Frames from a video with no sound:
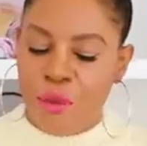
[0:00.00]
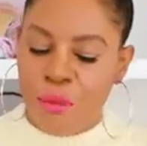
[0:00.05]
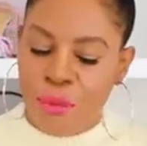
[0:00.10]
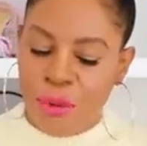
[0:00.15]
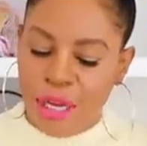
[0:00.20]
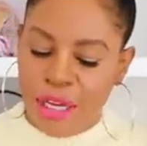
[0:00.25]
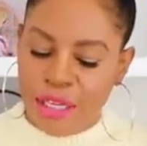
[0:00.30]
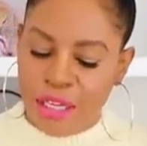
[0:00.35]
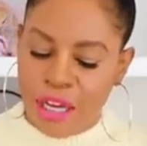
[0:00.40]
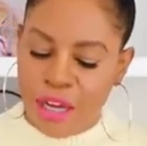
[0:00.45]

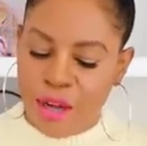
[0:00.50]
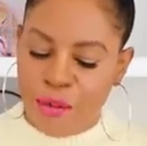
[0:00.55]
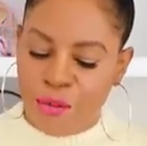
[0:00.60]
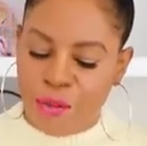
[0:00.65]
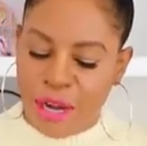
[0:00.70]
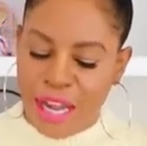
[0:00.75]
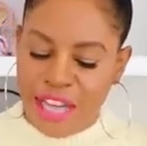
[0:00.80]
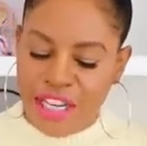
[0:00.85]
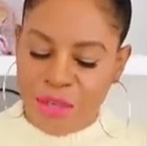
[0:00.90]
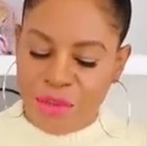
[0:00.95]
But
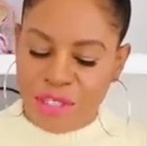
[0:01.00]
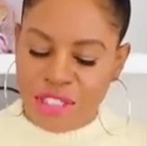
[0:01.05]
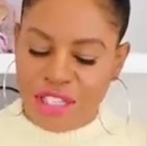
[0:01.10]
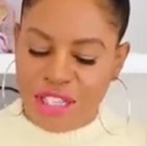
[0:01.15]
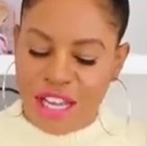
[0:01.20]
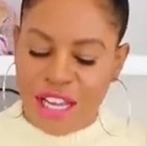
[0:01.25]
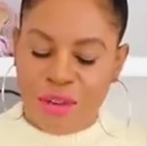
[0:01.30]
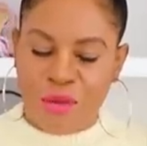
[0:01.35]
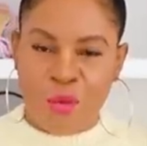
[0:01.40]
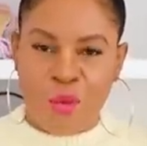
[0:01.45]
um, Randy was
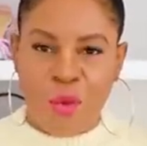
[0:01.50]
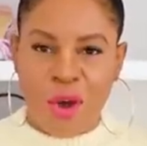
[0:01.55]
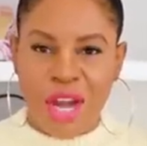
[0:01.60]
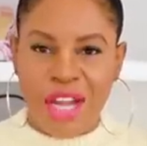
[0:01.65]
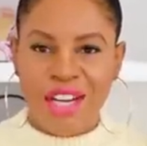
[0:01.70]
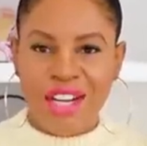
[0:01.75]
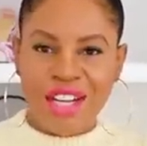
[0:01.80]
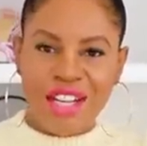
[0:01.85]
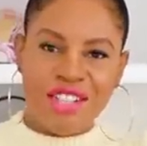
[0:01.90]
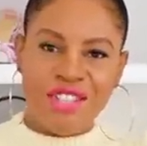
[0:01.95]
like,
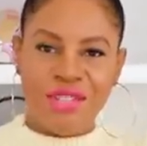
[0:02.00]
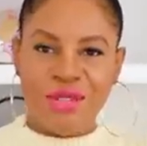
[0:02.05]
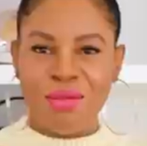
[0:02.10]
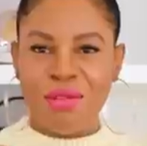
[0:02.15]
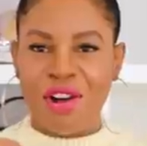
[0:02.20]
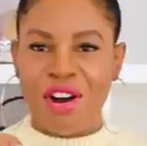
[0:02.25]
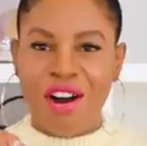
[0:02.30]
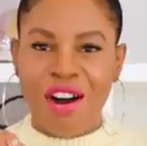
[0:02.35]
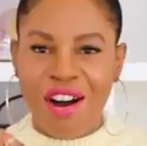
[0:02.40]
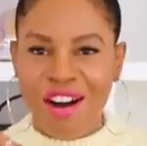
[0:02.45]
why not
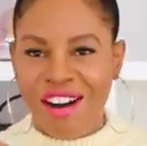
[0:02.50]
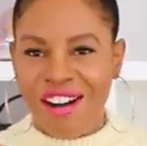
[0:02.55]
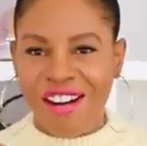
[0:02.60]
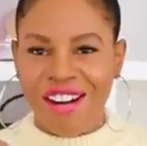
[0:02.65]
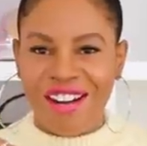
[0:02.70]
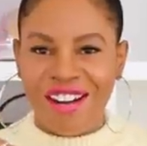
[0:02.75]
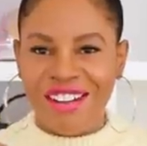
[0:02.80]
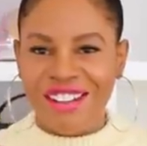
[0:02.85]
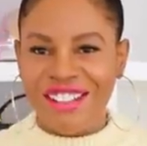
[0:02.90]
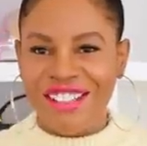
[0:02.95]
do
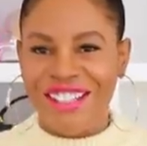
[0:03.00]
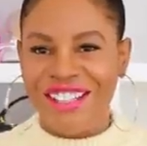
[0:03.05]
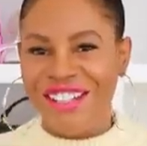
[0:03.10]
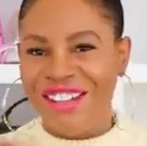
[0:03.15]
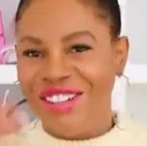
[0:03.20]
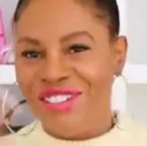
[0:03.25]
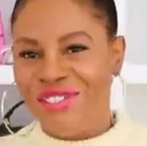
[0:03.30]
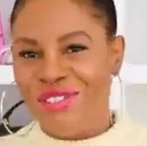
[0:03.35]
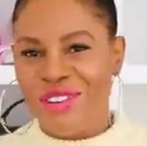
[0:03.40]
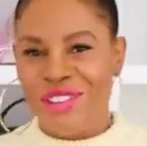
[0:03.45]
Aw, you
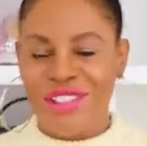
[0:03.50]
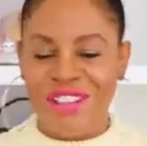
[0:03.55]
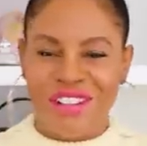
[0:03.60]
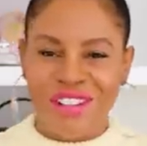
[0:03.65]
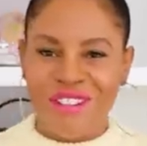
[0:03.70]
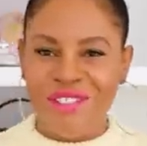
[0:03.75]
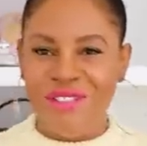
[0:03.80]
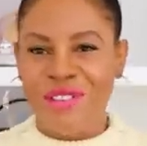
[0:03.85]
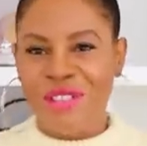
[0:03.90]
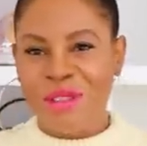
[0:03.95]
know, for
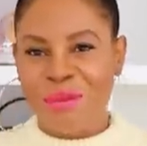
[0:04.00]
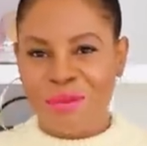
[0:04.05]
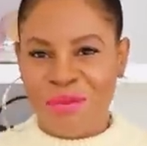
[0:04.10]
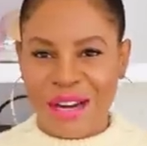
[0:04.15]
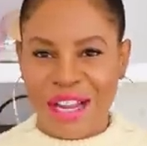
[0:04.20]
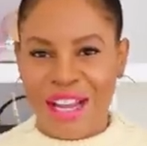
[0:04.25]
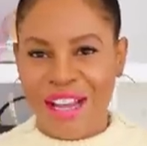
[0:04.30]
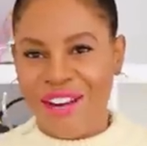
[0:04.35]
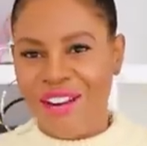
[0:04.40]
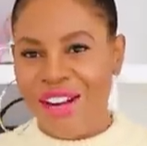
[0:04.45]
the for the
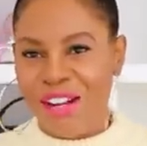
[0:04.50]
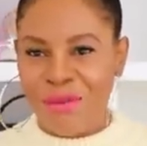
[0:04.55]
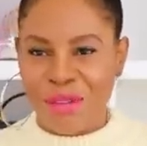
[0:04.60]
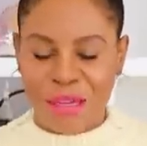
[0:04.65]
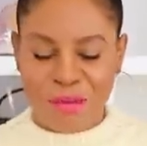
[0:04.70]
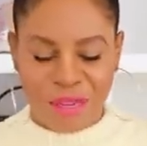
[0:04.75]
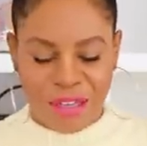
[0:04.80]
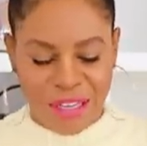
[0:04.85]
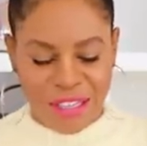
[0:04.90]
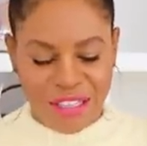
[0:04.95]
brand Aw
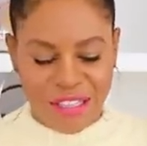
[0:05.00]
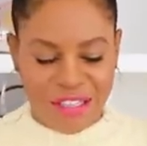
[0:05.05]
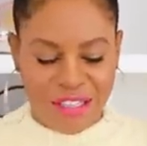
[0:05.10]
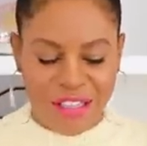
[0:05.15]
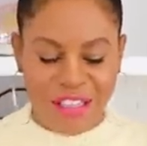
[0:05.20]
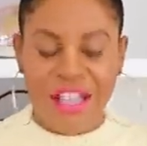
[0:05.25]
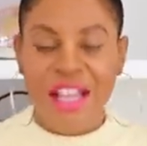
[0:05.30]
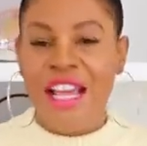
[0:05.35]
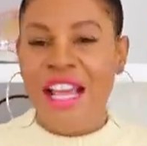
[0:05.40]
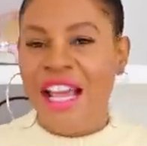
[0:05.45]
by
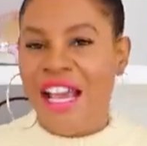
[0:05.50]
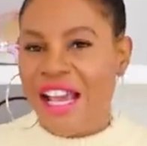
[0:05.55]
Monica.